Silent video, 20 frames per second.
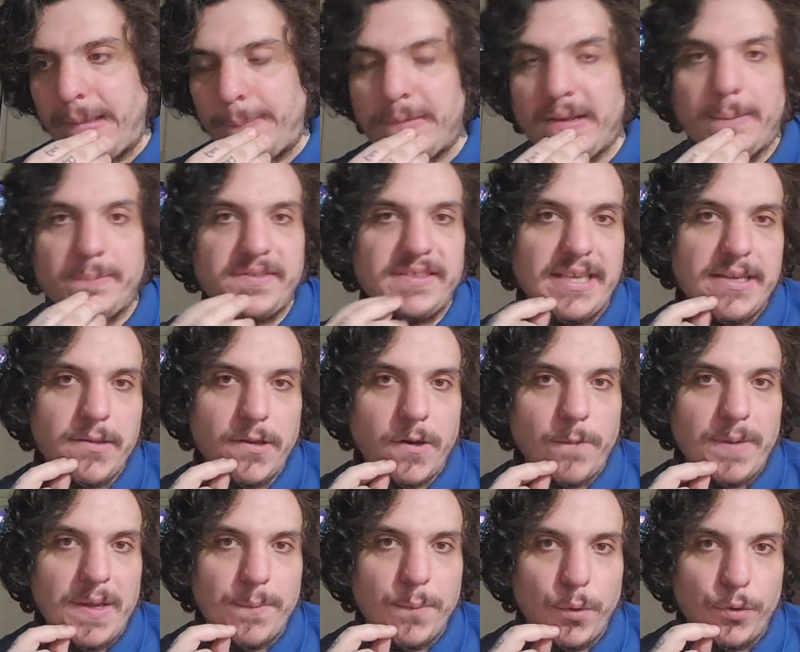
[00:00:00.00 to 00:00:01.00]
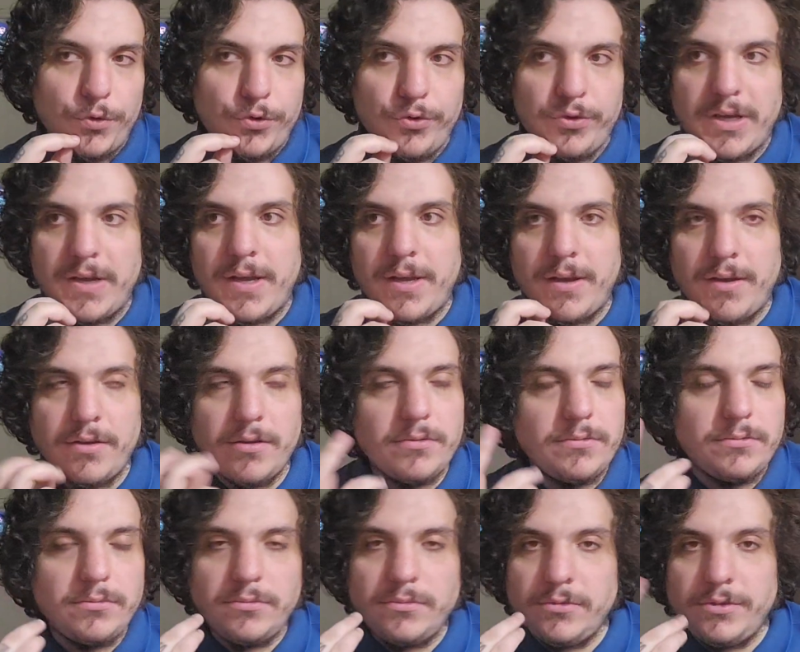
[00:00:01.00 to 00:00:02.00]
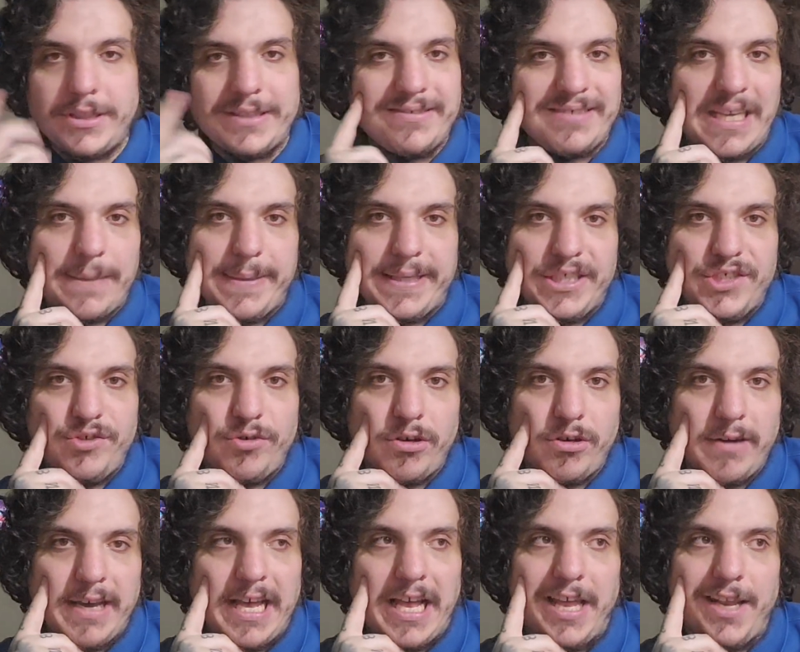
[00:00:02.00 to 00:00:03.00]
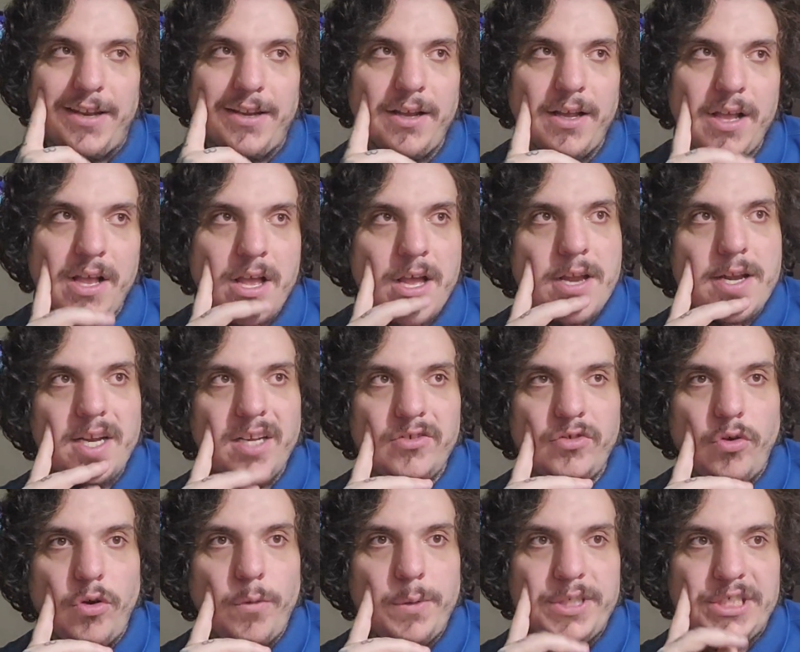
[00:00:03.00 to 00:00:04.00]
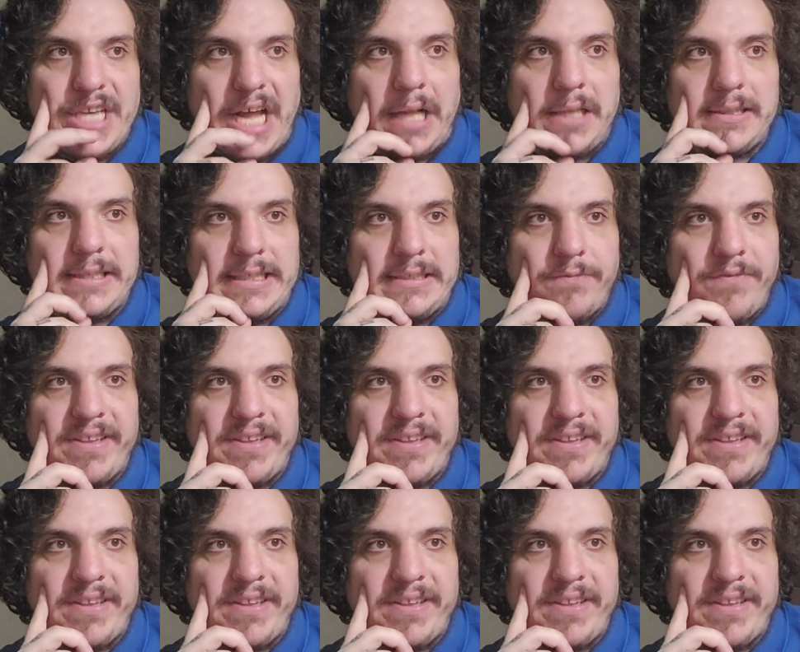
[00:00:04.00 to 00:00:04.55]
I'm seeing a lot of people do the same intro and there's no originality.